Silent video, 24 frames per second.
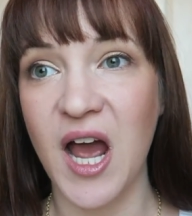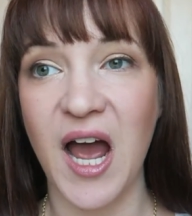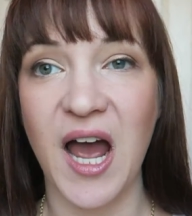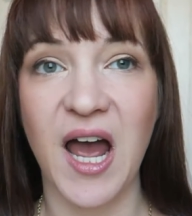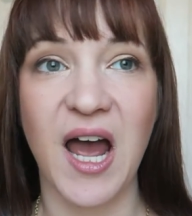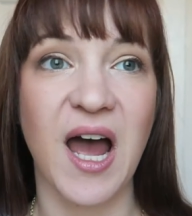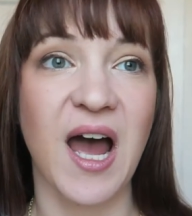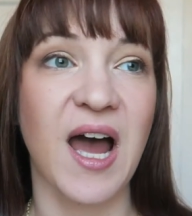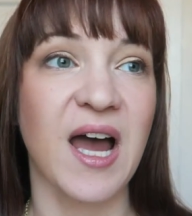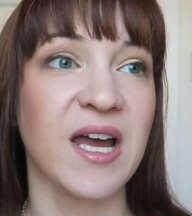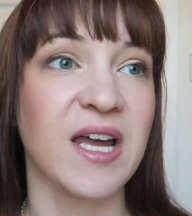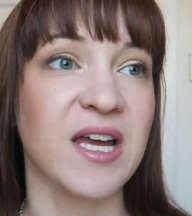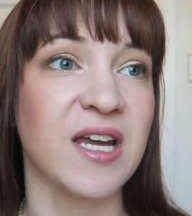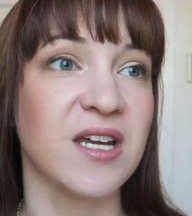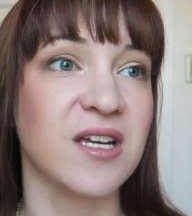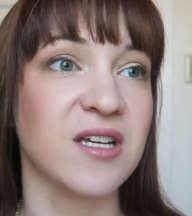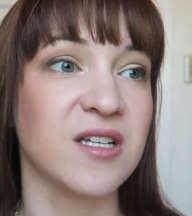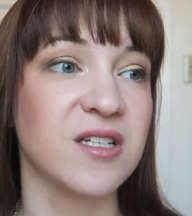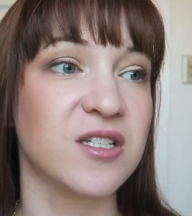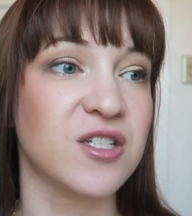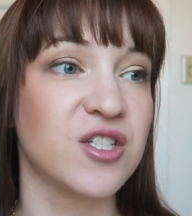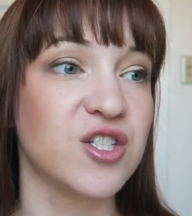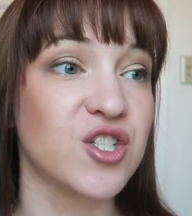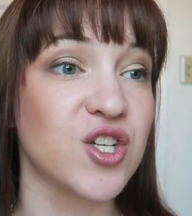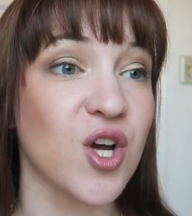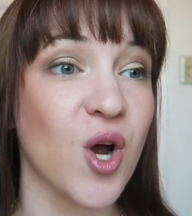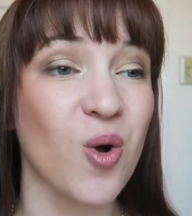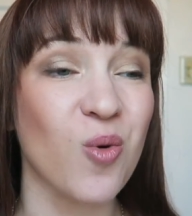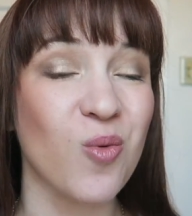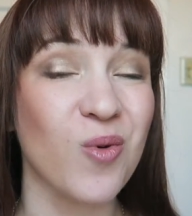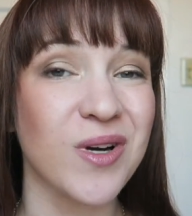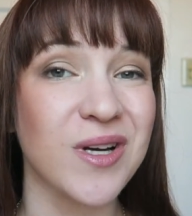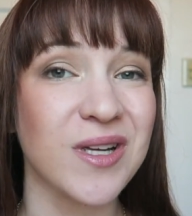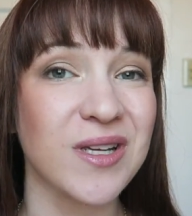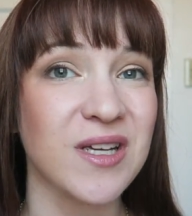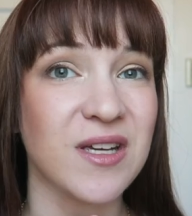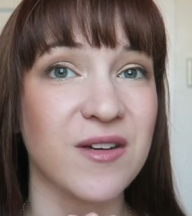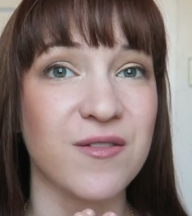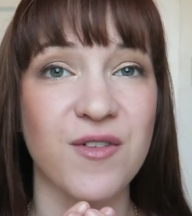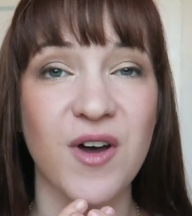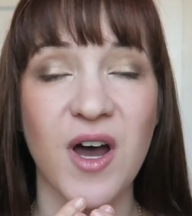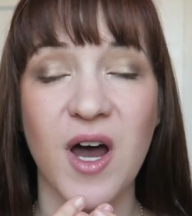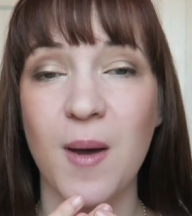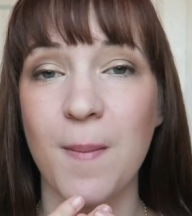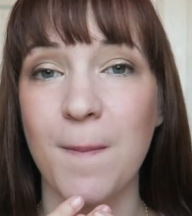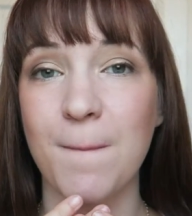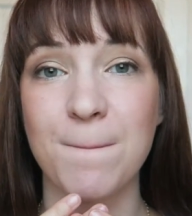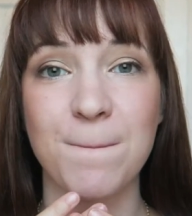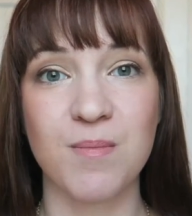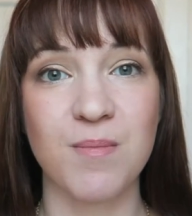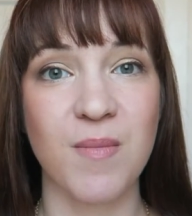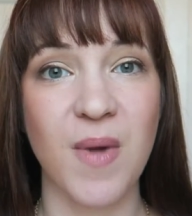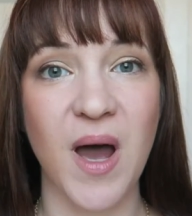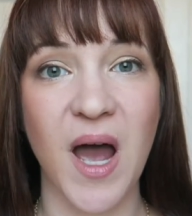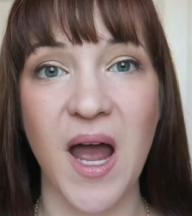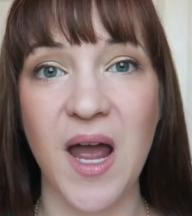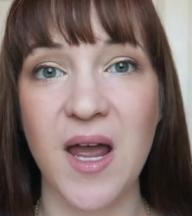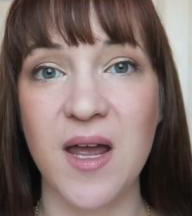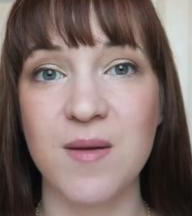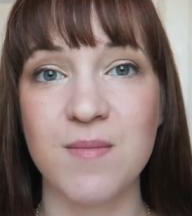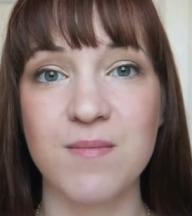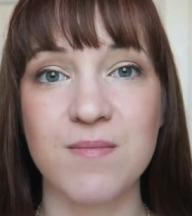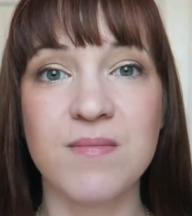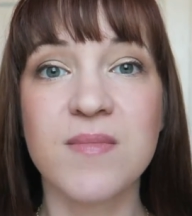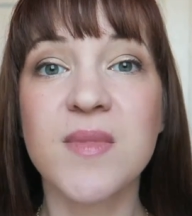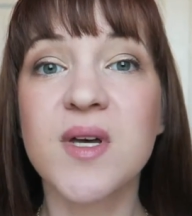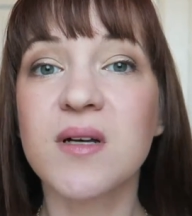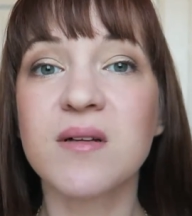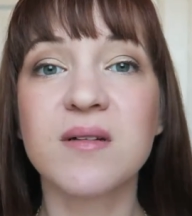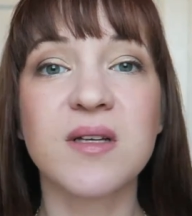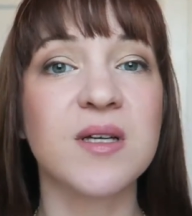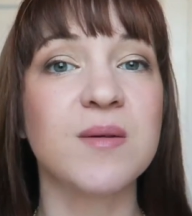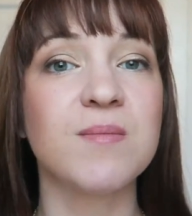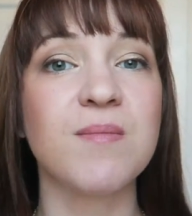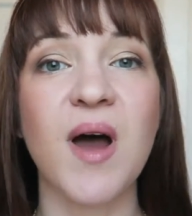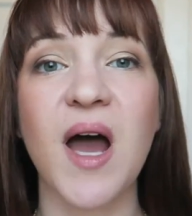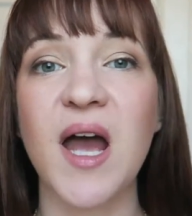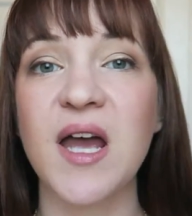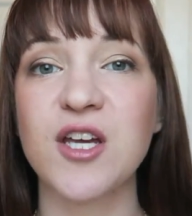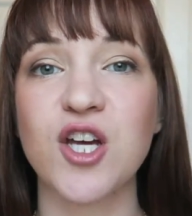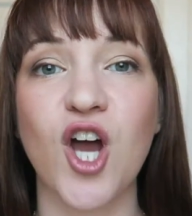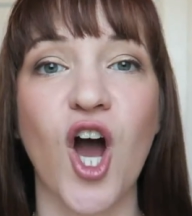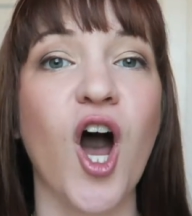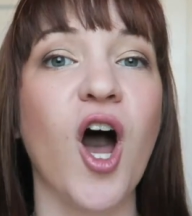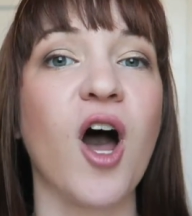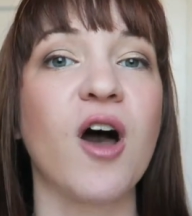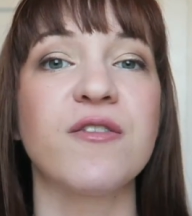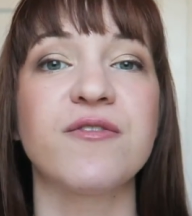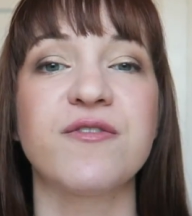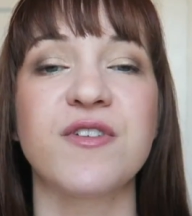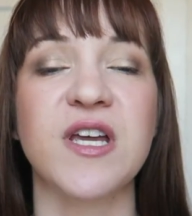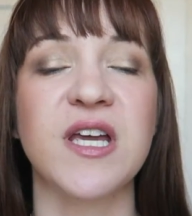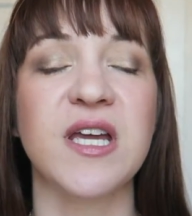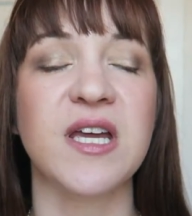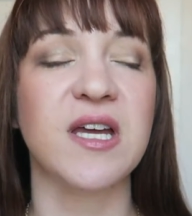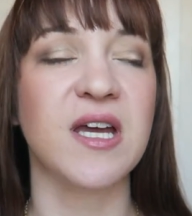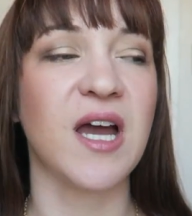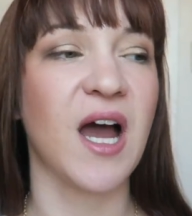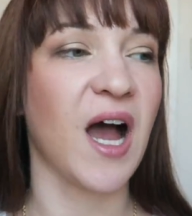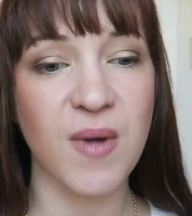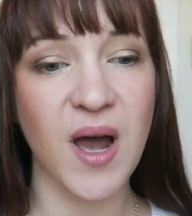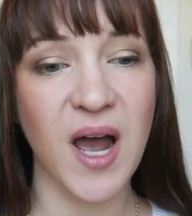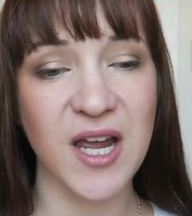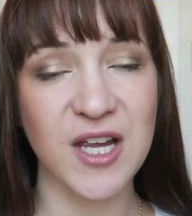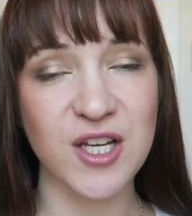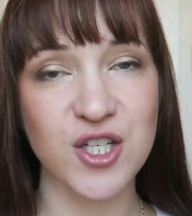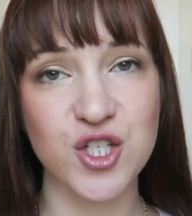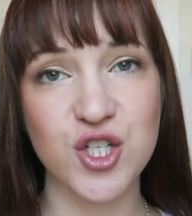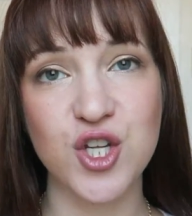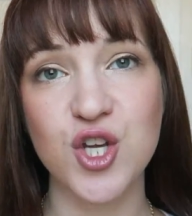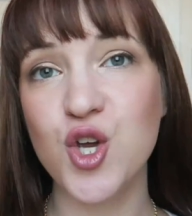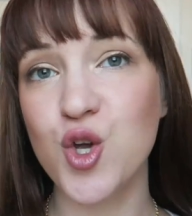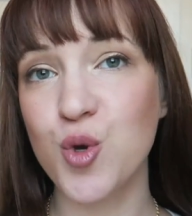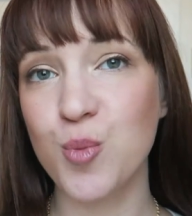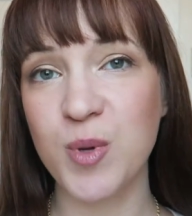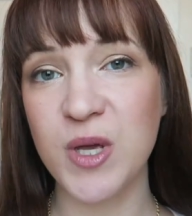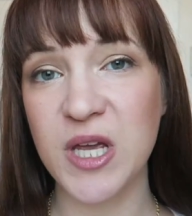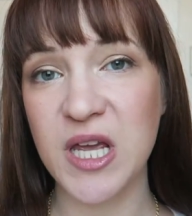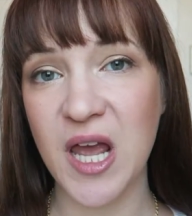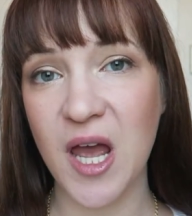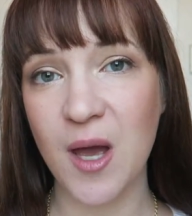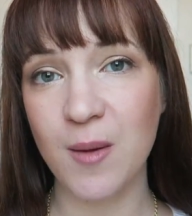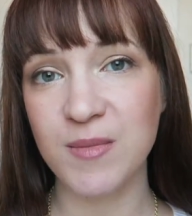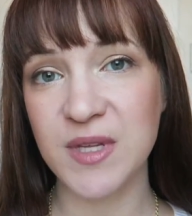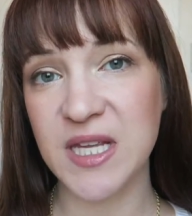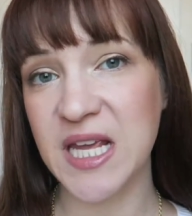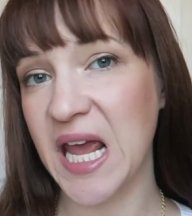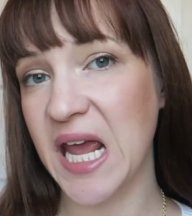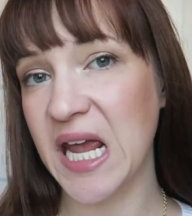I don't want to give up my milk in my coffee, my 2 p.m.